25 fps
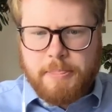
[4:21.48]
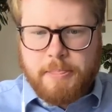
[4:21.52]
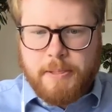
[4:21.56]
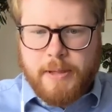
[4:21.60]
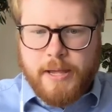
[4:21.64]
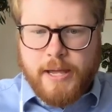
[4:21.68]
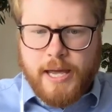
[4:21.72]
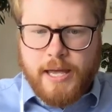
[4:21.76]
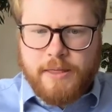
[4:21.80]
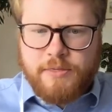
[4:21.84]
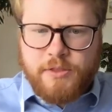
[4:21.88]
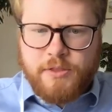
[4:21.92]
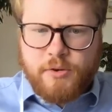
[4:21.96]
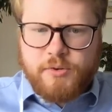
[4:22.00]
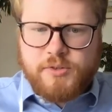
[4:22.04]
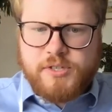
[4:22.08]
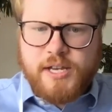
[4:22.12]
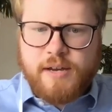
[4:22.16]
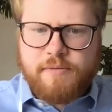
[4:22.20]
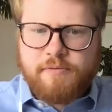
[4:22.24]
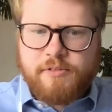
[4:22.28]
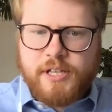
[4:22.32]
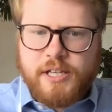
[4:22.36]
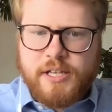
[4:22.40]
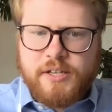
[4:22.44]
And those
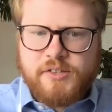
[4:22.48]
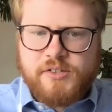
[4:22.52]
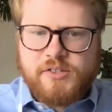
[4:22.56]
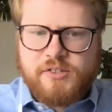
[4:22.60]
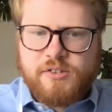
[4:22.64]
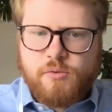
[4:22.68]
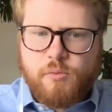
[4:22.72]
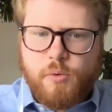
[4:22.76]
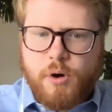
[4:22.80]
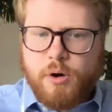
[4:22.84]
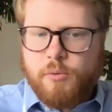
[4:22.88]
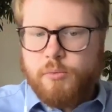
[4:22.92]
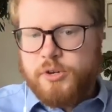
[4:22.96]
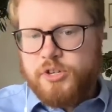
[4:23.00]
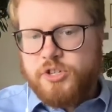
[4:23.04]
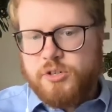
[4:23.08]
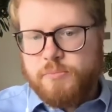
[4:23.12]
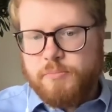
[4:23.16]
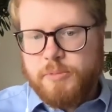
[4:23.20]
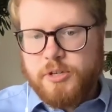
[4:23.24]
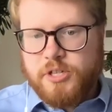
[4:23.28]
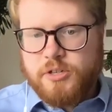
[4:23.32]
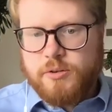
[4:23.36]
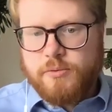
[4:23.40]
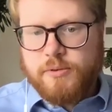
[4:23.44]
have links to what we should
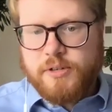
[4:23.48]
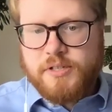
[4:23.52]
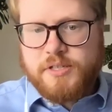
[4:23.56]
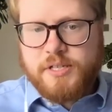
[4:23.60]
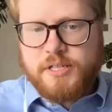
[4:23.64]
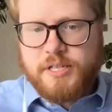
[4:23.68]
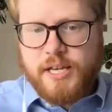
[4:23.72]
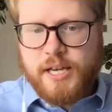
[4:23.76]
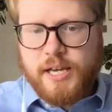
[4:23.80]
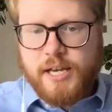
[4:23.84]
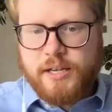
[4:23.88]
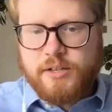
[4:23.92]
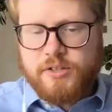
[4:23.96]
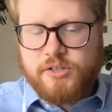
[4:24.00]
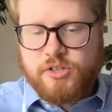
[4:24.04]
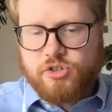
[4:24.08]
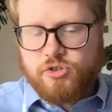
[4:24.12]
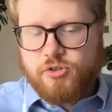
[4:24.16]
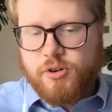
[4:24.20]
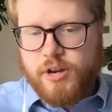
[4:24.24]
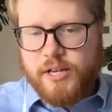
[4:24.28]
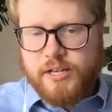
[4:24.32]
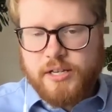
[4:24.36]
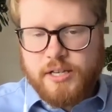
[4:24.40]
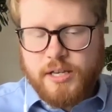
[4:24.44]
be doing today to
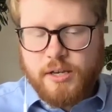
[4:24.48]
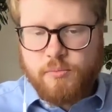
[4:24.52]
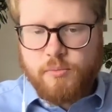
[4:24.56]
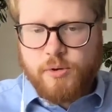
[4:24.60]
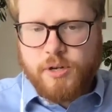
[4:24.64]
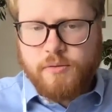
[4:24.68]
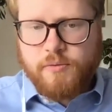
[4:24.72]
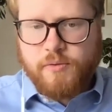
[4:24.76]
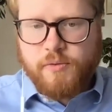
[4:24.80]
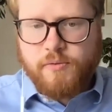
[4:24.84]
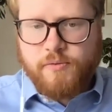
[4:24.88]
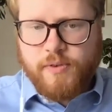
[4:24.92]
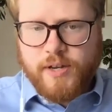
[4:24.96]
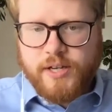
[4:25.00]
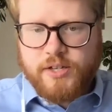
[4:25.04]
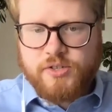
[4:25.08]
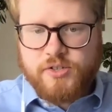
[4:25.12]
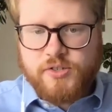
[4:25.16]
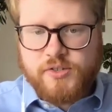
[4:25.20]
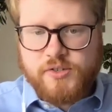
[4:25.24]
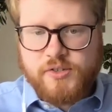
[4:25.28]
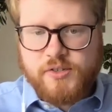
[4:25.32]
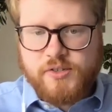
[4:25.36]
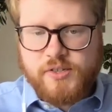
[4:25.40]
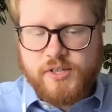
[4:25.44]
try to get rid of
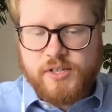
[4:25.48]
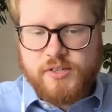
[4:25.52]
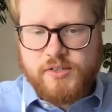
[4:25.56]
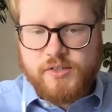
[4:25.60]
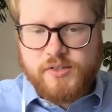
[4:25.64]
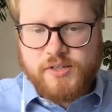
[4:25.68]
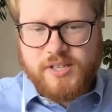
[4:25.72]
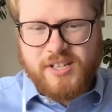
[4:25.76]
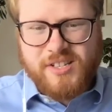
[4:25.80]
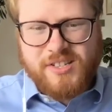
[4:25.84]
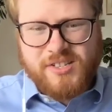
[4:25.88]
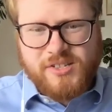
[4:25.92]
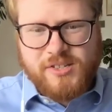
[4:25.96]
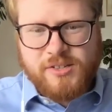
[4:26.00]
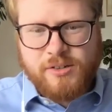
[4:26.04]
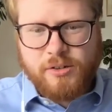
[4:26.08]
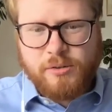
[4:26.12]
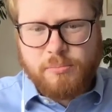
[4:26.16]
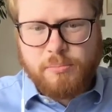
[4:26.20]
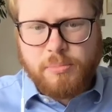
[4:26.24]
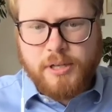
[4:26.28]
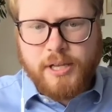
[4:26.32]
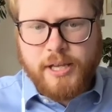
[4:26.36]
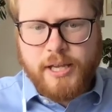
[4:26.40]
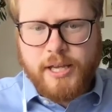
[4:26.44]
infectious diseases that still
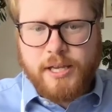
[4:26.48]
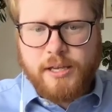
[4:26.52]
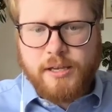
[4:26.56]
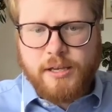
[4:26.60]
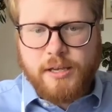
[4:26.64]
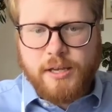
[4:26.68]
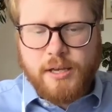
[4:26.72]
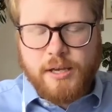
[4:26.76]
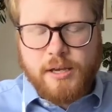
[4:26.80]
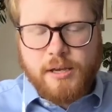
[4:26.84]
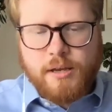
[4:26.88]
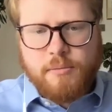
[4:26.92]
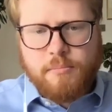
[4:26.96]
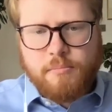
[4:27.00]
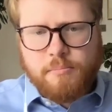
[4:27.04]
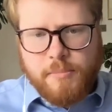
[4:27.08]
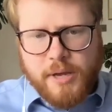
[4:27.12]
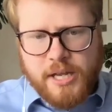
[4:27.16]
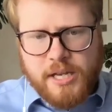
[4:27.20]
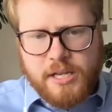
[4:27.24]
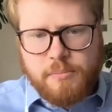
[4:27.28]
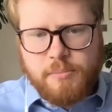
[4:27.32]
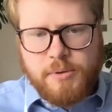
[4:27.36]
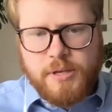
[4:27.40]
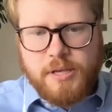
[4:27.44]
plague
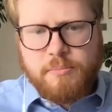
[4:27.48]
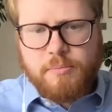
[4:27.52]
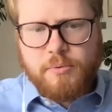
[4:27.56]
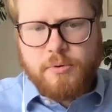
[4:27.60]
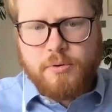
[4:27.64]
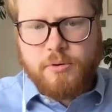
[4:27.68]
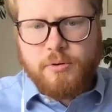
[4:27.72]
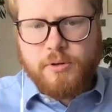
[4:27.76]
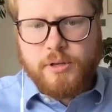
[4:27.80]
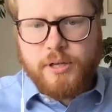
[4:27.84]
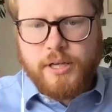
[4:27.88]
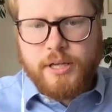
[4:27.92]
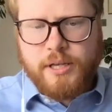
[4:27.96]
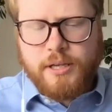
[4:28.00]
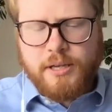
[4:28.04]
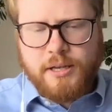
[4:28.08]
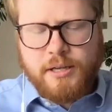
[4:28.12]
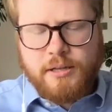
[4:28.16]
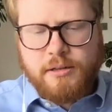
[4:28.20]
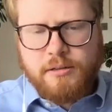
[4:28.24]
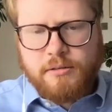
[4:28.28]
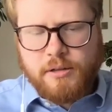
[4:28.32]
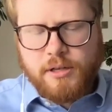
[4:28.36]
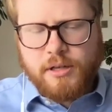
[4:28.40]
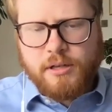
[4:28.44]
many people
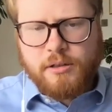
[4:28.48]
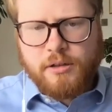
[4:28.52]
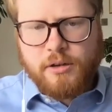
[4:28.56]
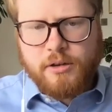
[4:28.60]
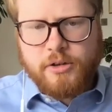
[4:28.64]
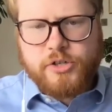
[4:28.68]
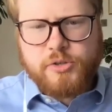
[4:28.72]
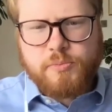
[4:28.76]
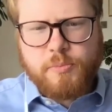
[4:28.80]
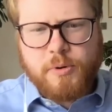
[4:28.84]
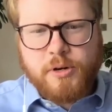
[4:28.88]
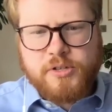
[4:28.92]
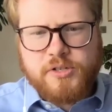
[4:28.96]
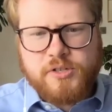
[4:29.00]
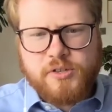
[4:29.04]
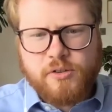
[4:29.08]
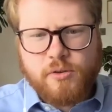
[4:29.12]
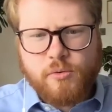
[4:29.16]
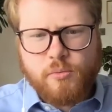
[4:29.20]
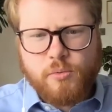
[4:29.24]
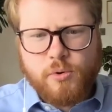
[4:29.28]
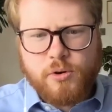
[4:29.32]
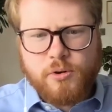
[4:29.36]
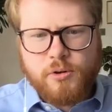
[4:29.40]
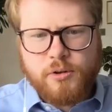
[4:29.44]
in large parts of the
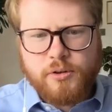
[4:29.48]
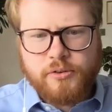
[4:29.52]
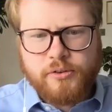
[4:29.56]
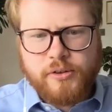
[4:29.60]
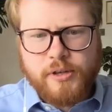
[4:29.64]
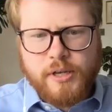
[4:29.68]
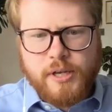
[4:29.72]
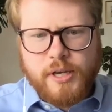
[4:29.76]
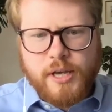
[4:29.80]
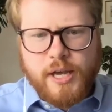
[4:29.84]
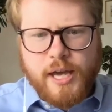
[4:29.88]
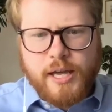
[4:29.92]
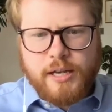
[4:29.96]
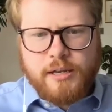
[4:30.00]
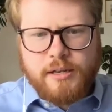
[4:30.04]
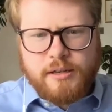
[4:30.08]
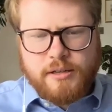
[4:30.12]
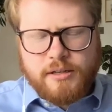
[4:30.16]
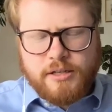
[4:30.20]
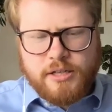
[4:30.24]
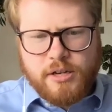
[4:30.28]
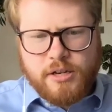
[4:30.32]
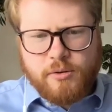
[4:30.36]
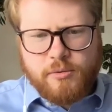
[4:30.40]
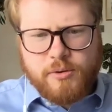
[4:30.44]
world. And
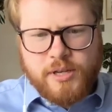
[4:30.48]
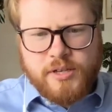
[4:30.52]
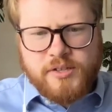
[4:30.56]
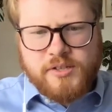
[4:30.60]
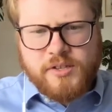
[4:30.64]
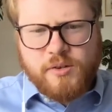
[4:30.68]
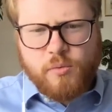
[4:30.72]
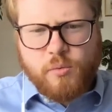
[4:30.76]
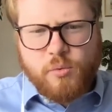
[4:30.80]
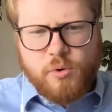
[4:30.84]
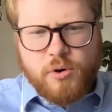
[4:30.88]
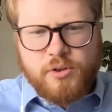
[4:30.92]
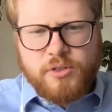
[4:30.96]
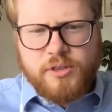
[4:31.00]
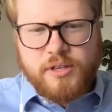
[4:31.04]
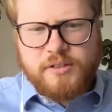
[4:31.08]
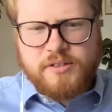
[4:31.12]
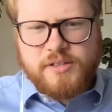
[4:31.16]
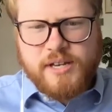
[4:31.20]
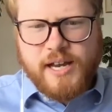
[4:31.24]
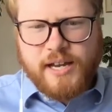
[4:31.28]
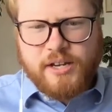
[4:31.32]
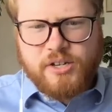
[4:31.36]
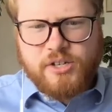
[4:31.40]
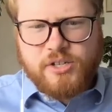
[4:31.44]
is it worth it
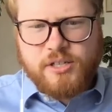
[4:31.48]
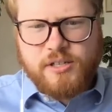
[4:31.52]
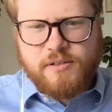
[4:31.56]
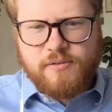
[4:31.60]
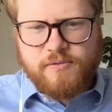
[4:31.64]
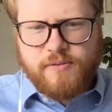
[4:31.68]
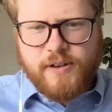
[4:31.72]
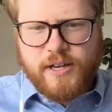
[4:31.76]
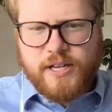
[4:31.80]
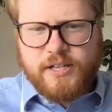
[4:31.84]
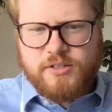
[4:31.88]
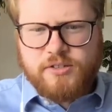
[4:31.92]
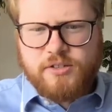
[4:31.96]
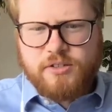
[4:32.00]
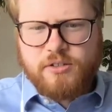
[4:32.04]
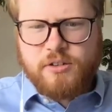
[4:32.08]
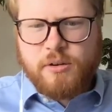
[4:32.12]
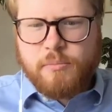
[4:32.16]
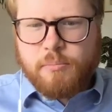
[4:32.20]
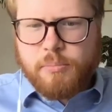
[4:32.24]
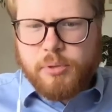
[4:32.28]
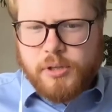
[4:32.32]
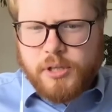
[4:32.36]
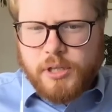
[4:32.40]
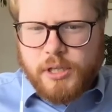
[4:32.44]
to actually fight to
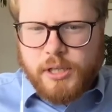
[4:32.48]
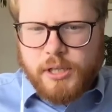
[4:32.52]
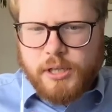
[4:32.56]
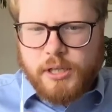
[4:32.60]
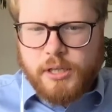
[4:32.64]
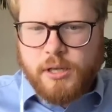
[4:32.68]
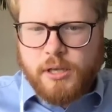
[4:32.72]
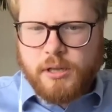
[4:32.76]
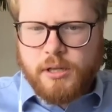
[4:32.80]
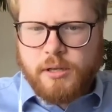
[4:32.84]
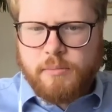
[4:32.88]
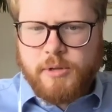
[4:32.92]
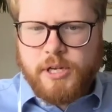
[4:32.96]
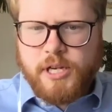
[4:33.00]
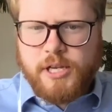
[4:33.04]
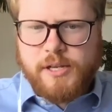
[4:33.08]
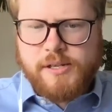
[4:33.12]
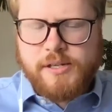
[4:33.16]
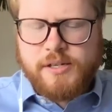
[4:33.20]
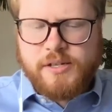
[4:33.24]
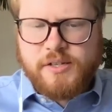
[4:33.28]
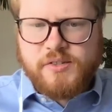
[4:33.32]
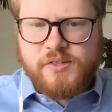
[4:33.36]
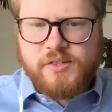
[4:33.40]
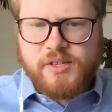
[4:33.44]
completely eliminate a
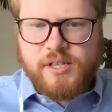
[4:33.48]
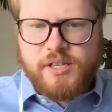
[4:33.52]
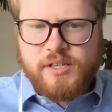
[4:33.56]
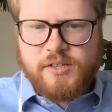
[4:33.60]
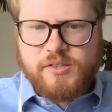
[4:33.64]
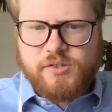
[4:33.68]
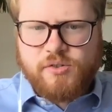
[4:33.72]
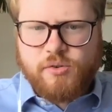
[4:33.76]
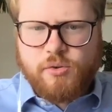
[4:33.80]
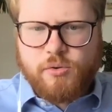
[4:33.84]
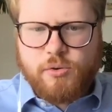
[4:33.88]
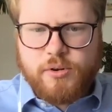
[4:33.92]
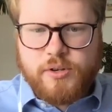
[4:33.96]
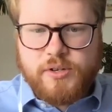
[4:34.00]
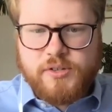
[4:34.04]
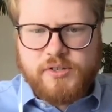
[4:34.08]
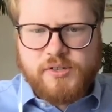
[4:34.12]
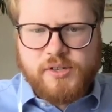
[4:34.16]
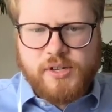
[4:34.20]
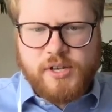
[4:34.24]
disease, or is